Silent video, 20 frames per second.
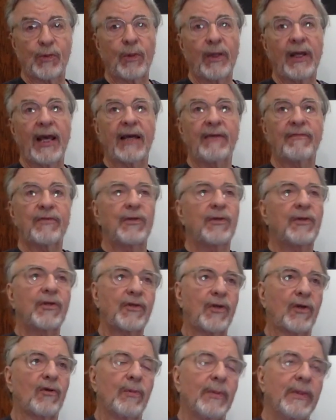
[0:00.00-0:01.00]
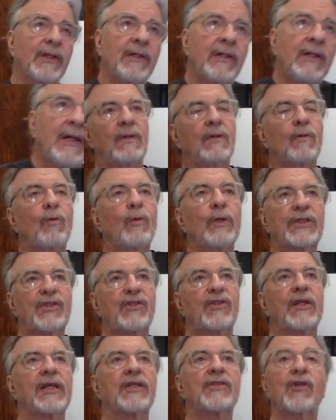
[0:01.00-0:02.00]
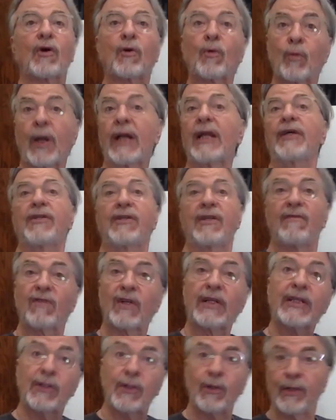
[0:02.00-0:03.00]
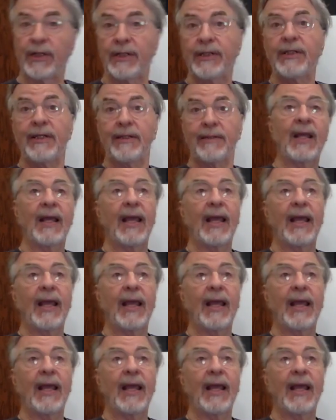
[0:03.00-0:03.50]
We have to determine which things are relatively good,